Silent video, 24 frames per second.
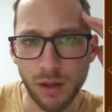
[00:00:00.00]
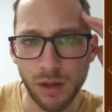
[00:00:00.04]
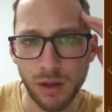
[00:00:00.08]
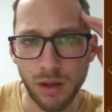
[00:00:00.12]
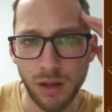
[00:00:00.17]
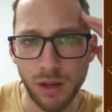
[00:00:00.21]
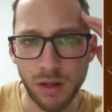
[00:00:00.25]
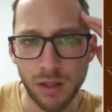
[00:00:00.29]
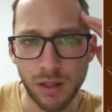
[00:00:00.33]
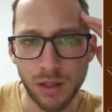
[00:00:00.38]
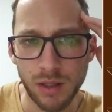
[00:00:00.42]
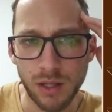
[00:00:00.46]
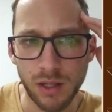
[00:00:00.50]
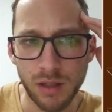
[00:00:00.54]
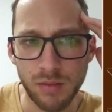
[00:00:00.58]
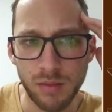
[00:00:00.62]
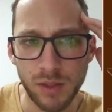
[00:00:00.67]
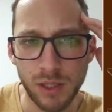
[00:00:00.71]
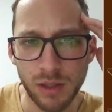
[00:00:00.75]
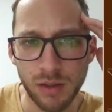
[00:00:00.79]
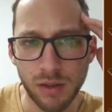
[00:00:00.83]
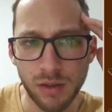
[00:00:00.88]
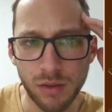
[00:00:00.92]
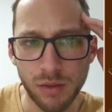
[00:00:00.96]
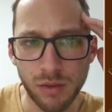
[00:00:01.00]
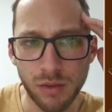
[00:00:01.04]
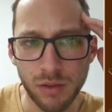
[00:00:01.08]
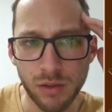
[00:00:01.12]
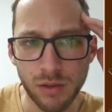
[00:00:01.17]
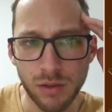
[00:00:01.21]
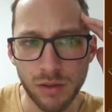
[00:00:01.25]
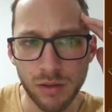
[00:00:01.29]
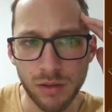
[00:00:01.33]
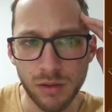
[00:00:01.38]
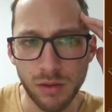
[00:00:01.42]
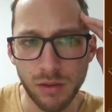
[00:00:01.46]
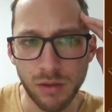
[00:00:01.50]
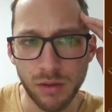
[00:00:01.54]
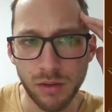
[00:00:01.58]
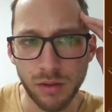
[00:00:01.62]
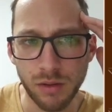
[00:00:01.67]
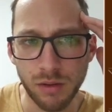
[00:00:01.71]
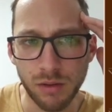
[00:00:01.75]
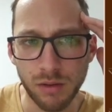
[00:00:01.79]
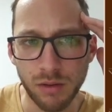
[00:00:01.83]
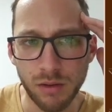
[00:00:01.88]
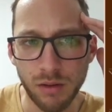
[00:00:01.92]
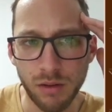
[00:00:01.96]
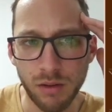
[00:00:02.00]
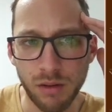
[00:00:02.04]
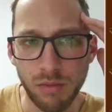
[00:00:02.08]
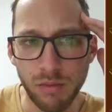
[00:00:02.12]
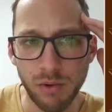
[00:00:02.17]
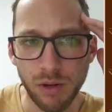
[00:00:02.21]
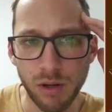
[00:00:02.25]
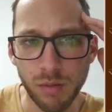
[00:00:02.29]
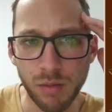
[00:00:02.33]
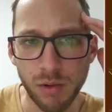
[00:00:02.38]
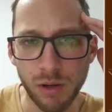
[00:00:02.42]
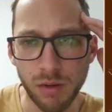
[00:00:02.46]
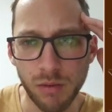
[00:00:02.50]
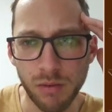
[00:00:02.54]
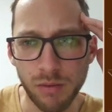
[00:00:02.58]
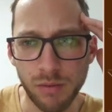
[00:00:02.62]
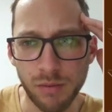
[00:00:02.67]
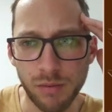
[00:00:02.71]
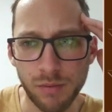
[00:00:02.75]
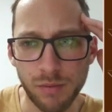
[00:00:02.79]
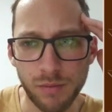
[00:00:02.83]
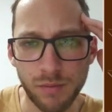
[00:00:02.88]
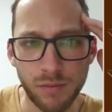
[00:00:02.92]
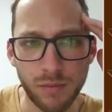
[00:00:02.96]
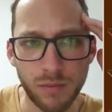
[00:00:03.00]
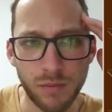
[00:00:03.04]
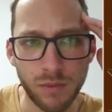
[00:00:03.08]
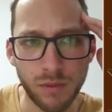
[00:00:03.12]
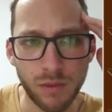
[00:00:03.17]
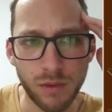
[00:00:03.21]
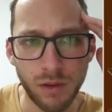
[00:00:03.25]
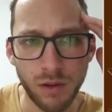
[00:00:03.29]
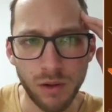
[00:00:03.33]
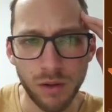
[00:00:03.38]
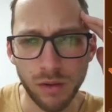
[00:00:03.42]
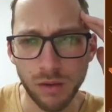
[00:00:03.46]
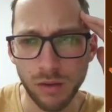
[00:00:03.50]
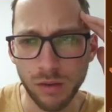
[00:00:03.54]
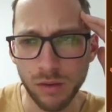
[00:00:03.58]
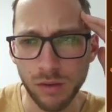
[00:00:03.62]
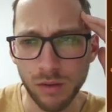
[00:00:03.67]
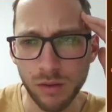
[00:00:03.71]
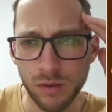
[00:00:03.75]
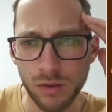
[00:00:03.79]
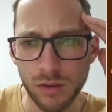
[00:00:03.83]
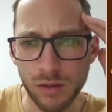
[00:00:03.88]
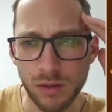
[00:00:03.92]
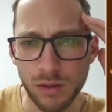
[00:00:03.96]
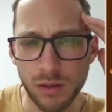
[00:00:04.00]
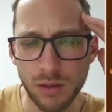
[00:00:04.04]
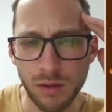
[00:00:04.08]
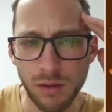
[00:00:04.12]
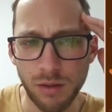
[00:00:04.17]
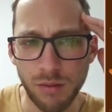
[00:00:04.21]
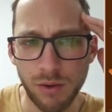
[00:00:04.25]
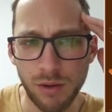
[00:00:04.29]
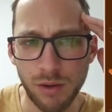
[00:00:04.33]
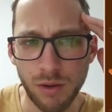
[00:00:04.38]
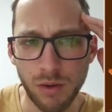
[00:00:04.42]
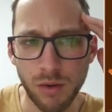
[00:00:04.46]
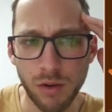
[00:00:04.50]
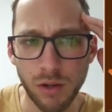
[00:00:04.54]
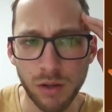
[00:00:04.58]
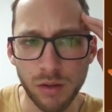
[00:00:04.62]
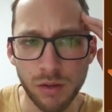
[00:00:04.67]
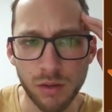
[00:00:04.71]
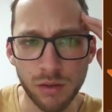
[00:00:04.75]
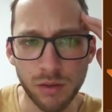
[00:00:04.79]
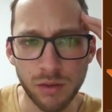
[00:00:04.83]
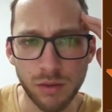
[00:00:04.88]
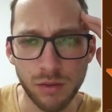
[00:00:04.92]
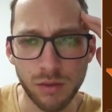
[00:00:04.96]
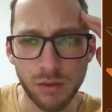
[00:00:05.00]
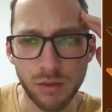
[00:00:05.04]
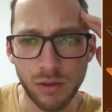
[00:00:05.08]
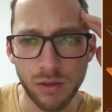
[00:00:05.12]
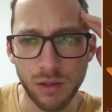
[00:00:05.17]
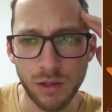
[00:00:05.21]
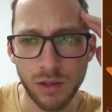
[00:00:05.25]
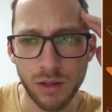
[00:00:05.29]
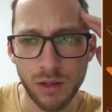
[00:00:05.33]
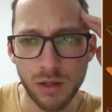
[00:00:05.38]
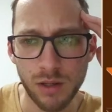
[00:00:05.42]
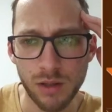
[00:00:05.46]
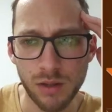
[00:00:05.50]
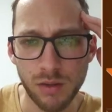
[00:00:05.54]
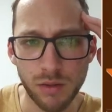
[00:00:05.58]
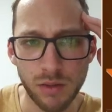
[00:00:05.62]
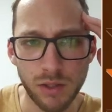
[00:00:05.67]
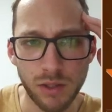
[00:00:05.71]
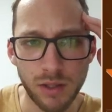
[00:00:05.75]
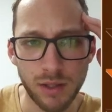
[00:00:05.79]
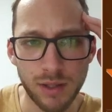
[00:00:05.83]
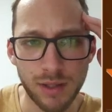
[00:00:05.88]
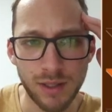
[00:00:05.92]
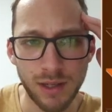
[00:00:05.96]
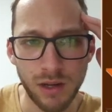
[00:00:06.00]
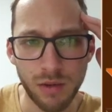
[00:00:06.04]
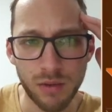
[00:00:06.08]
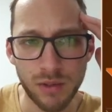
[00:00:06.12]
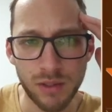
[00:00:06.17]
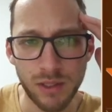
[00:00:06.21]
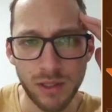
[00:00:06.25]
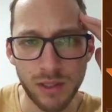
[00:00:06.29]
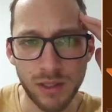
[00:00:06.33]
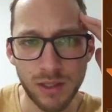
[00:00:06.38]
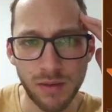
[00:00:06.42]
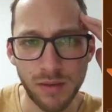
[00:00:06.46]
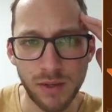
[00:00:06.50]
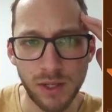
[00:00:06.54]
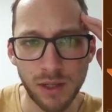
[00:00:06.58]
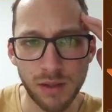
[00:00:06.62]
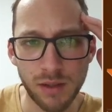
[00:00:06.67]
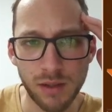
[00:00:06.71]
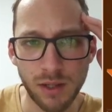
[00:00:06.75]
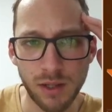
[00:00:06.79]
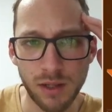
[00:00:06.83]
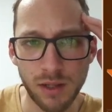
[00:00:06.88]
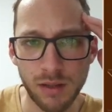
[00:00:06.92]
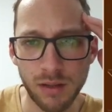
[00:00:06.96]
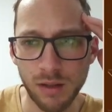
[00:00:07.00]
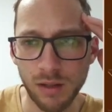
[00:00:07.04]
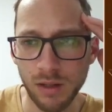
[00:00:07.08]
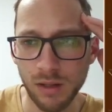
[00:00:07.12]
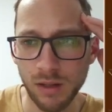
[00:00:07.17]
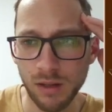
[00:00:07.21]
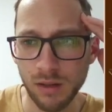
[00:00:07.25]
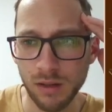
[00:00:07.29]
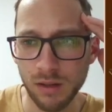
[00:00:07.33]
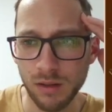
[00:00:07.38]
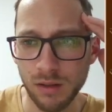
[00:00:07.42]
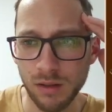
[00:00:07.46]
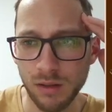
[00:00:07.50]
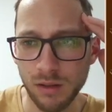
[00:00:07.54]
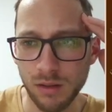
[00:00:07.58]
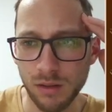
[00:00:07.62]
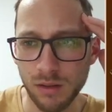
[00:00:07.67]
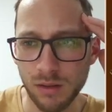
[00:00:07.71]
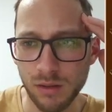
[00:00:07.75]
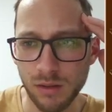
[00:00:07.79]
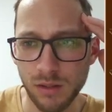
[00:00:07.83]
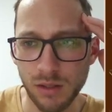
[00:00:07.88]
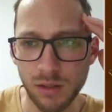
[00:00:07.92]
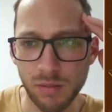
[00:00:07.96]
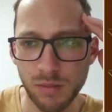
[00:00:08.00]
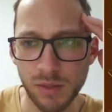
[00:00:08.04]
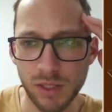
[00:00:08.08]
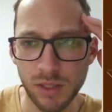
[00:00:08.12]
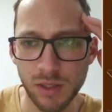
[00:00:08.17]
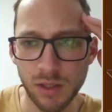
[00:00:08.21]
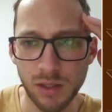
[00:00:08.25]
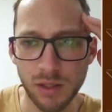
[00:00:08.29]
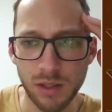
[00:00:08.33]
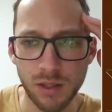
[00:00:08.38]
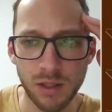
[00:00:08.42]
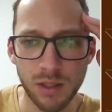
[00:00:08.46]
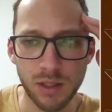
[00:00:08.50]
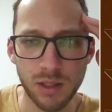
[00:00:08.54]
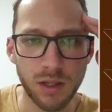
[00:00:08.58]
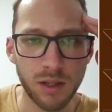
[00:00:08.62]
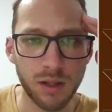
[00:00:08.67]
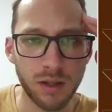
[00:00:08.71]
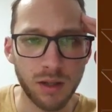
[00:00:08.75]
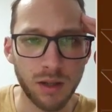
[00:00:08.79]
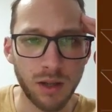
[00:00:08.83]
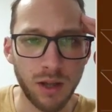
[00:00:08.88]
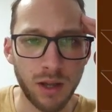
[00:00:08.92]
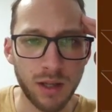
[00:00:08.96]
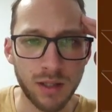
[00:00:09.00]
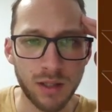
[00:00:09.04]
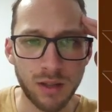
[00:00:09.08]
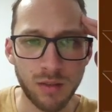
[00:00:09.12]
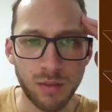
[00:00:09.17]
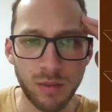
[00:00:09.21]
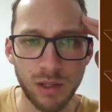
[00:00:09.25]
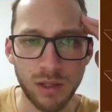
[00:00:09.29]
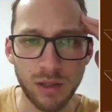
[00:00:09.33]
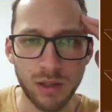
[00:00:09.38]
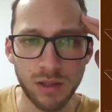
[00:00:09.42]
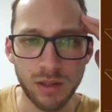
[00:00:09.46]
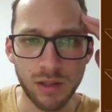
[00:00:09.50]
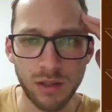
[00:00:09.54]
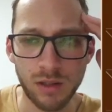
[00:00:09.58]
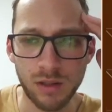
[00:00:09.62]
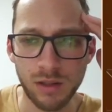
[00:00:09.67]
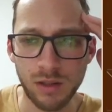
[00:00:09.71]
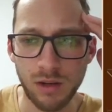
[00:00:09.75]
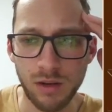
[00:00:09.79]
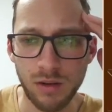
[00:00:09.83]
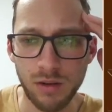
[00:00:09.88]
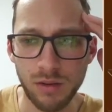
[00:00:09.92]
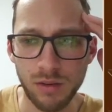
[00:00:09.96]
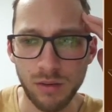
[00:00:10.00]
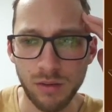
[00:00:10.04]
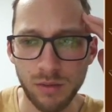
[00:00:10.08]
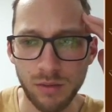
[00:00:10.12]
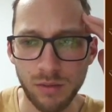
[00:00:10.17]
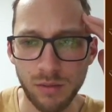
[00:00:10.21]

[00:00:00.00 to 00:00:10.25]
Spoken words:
and it can't be a 2 because it's only 3 and above. Hold on, it's 3. Okay, good. So it's now 6, 7, 8, 9, and it means that this has to be the 6 here.